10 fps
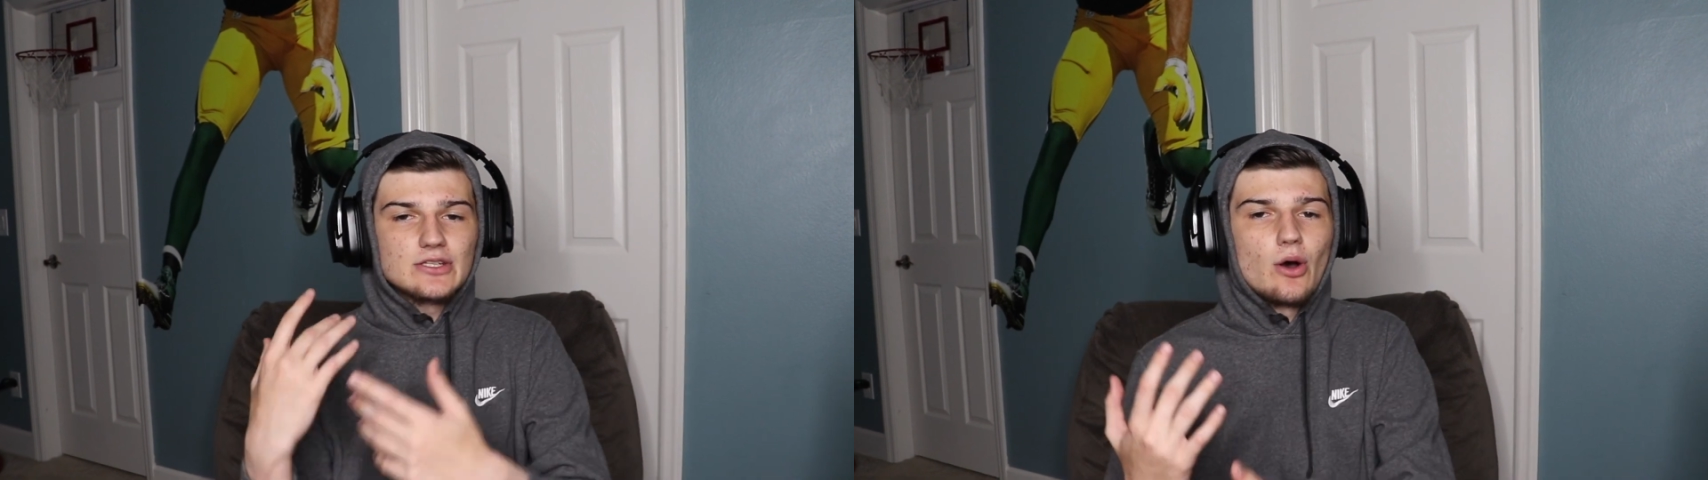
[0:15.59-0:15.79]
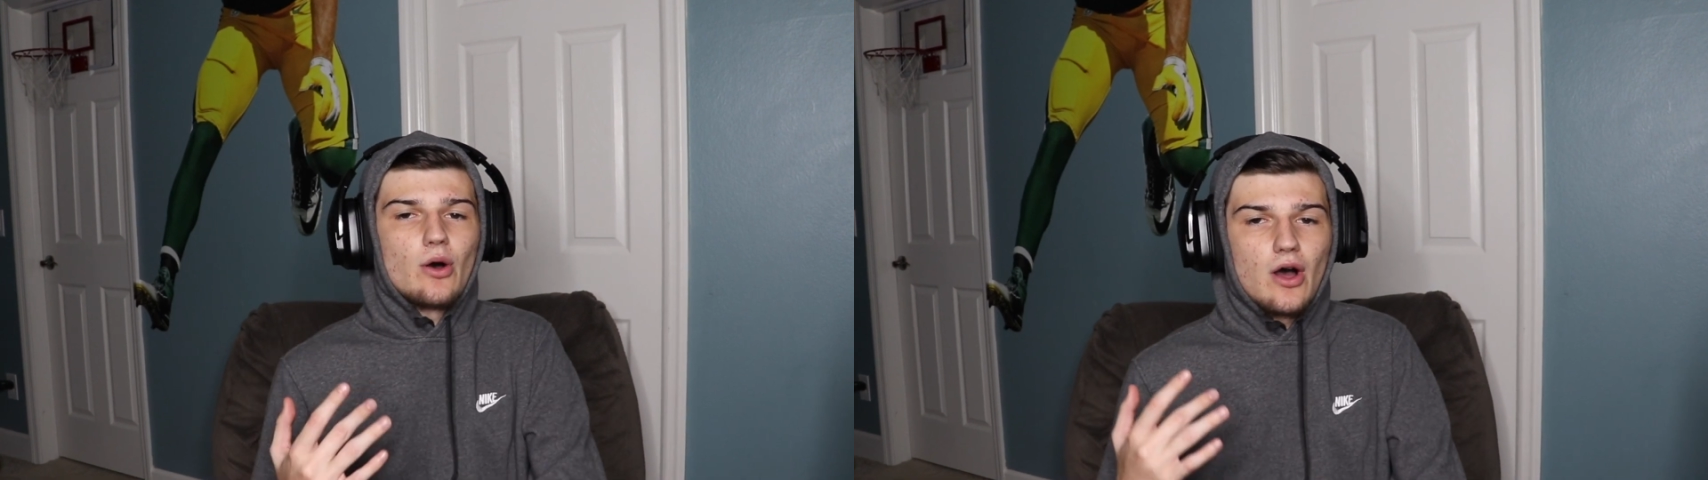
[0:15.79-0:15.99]

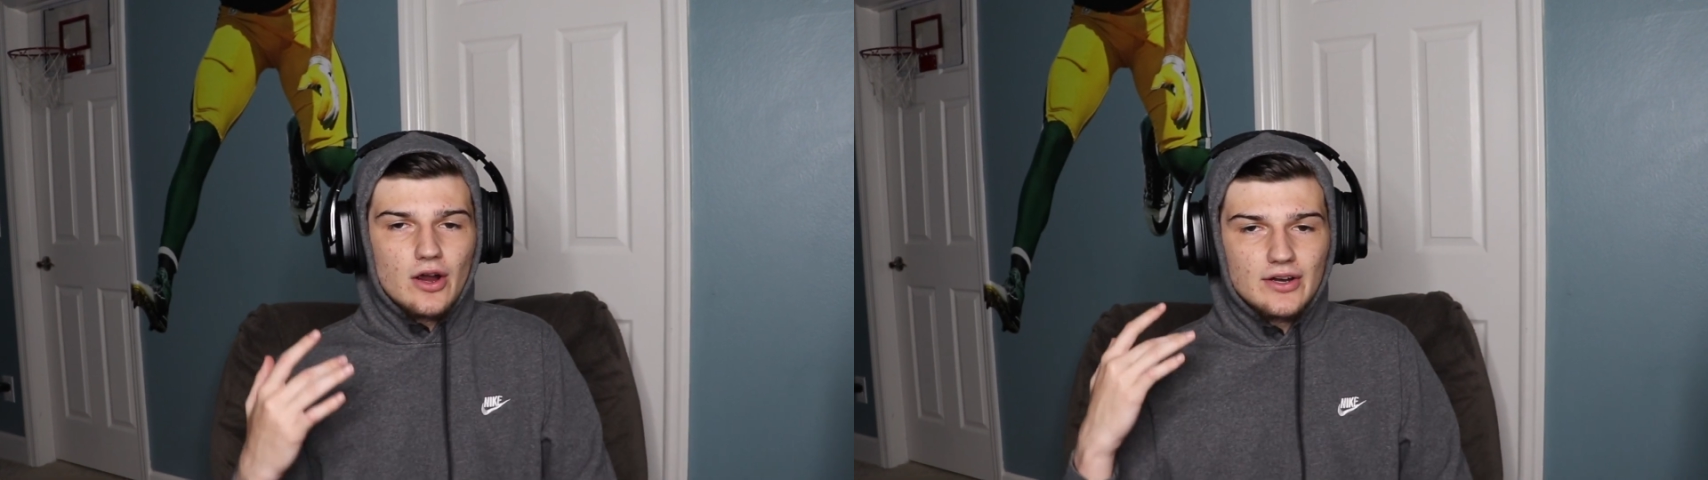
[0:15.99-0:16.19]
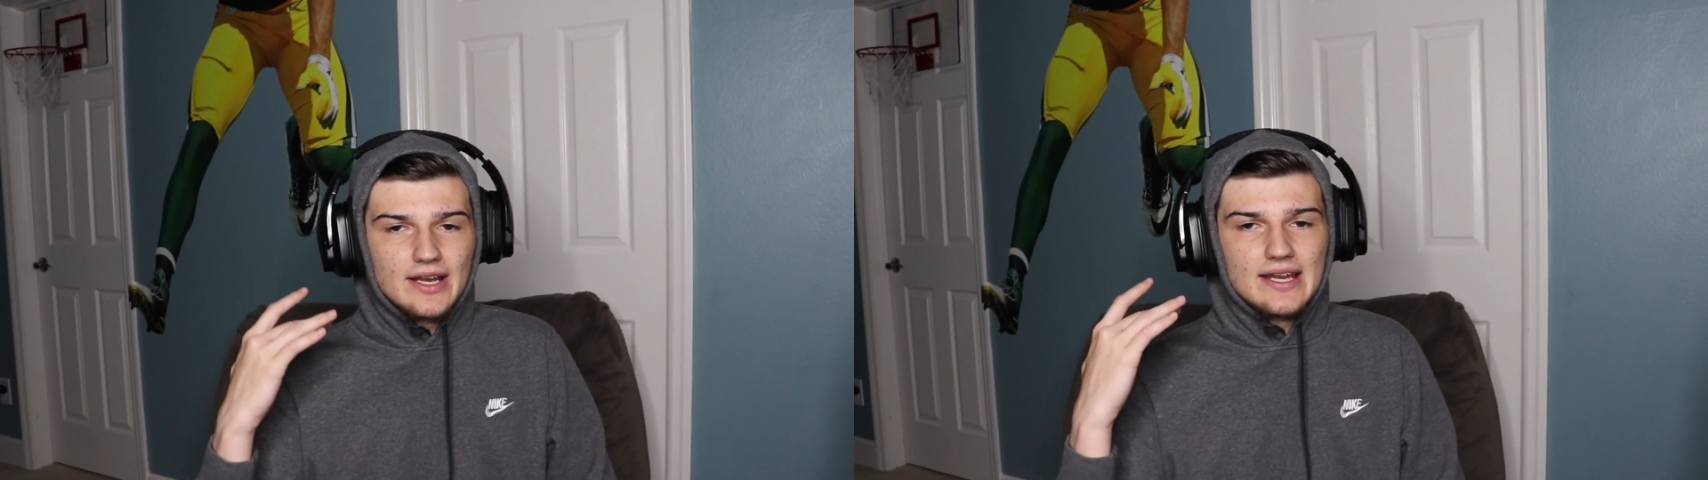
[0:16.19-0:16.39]
don't
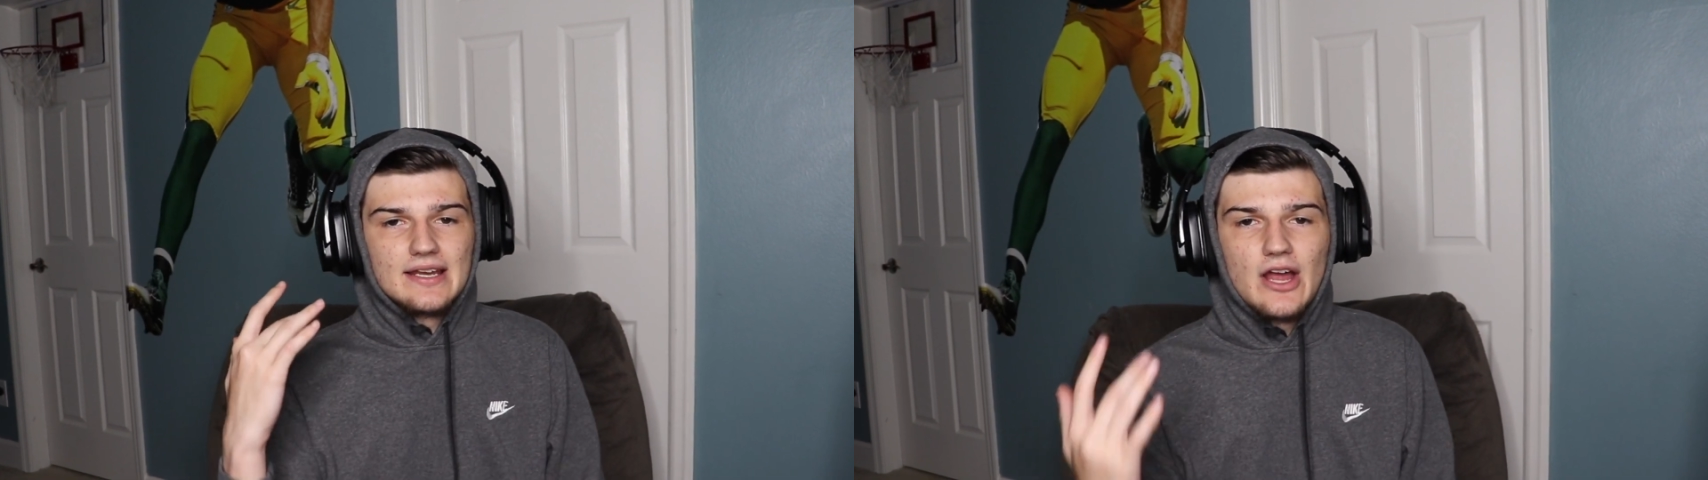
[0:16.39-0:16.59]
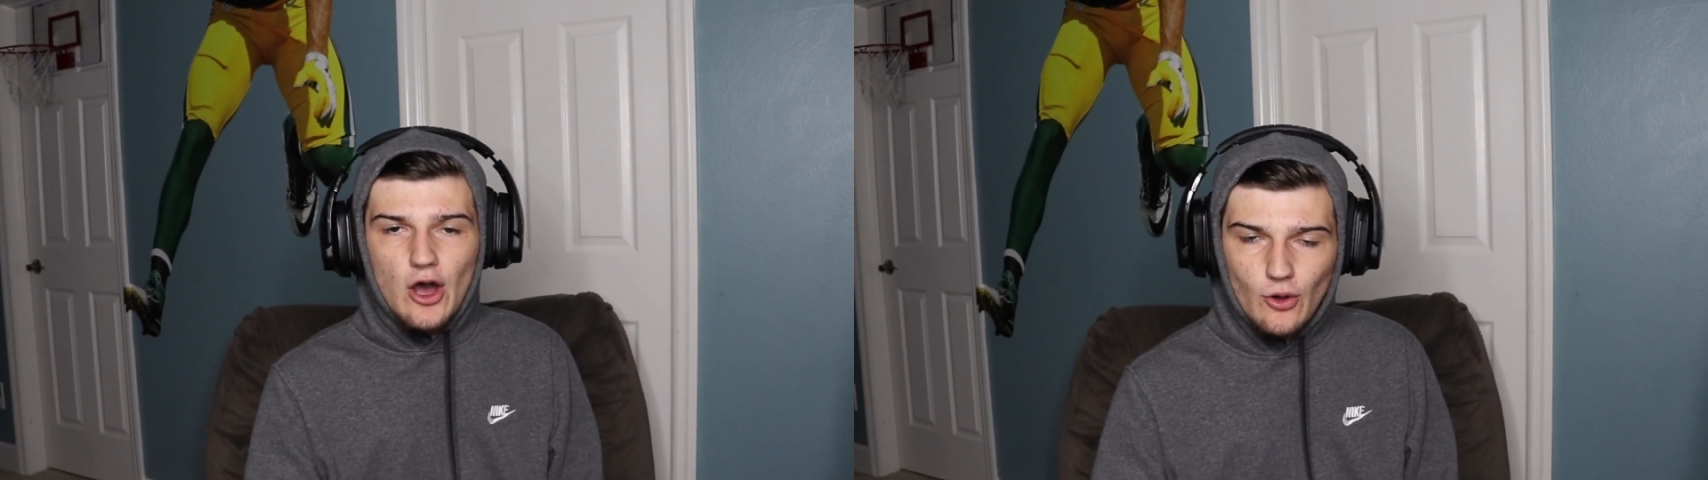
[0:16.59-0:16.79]
already
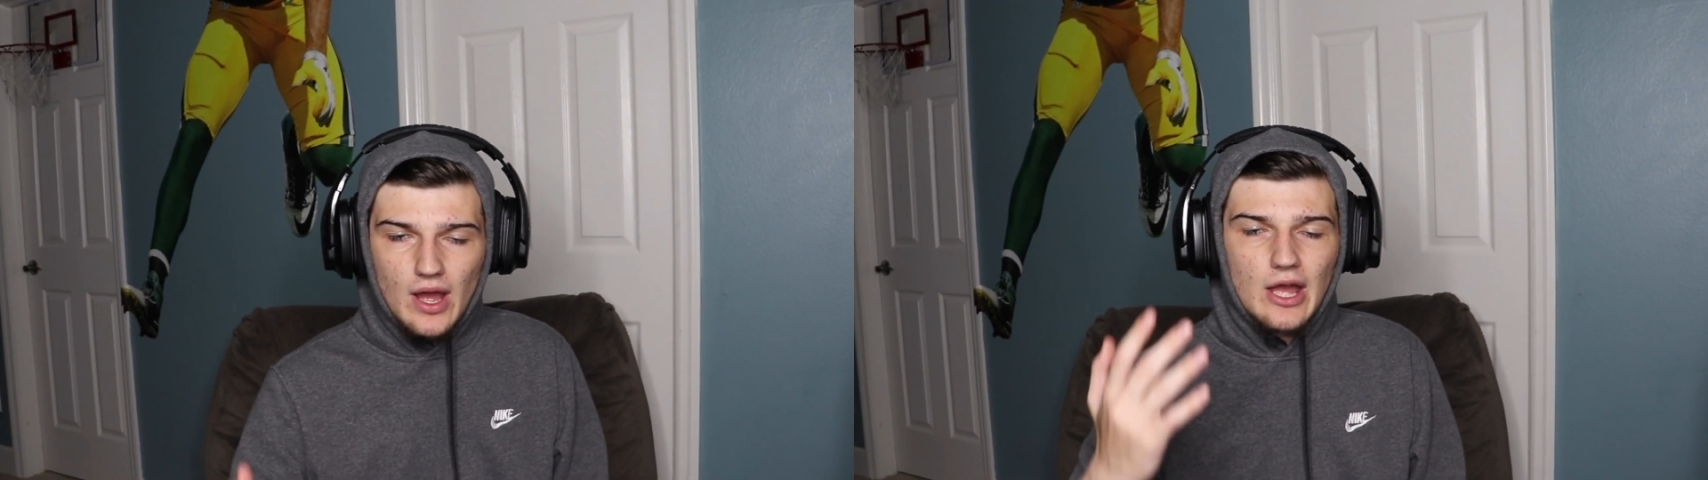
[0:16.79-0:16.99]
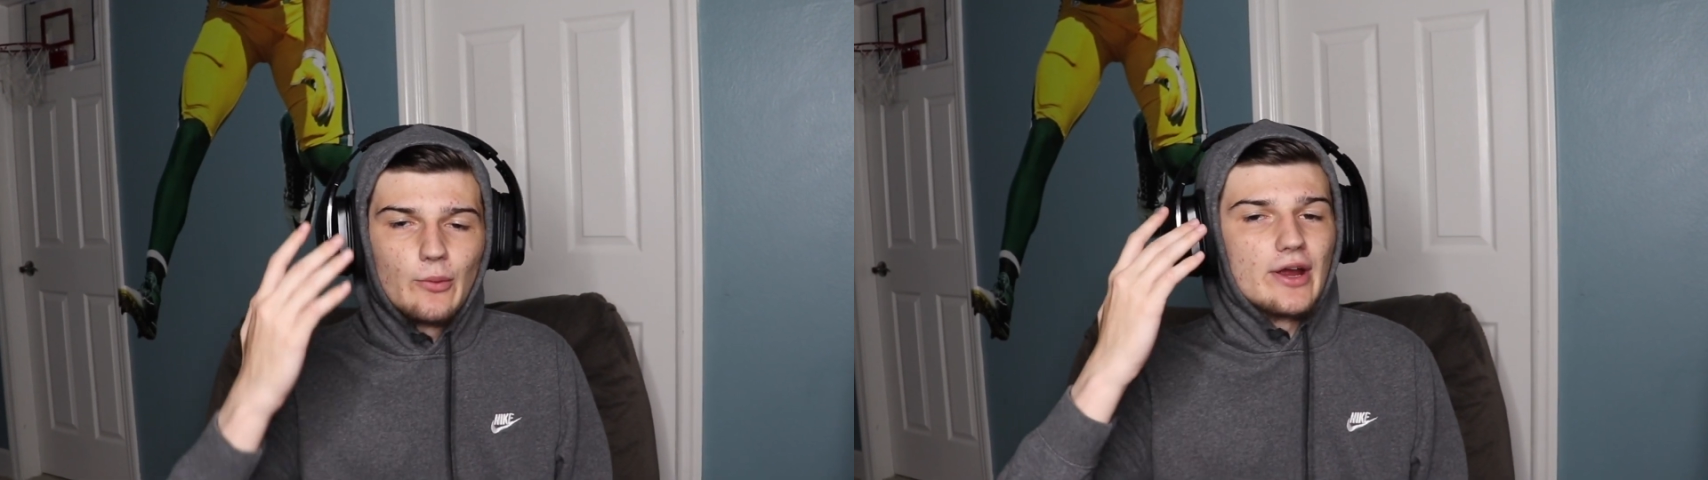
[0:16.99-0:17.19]
know,